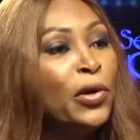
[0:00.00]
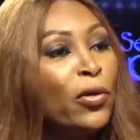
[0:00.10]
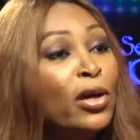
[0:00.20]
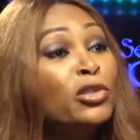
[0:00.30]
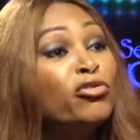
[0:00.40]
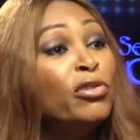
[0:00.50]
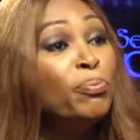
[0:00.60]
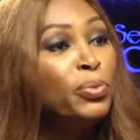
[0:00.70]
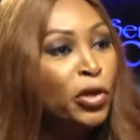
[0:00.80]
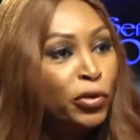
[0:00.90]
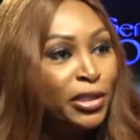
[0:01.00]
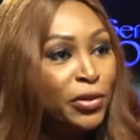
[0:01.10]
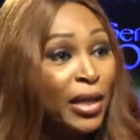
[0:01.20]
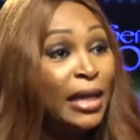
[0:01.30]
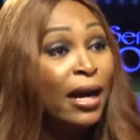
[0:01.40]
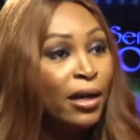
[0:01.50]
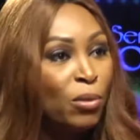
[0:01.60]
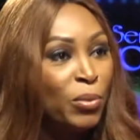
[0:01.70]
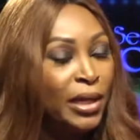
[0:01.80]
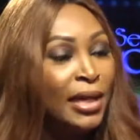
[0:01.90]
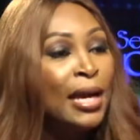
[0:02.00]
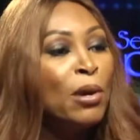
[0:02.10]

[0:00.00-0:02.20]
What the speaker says: you know, contribute to the economy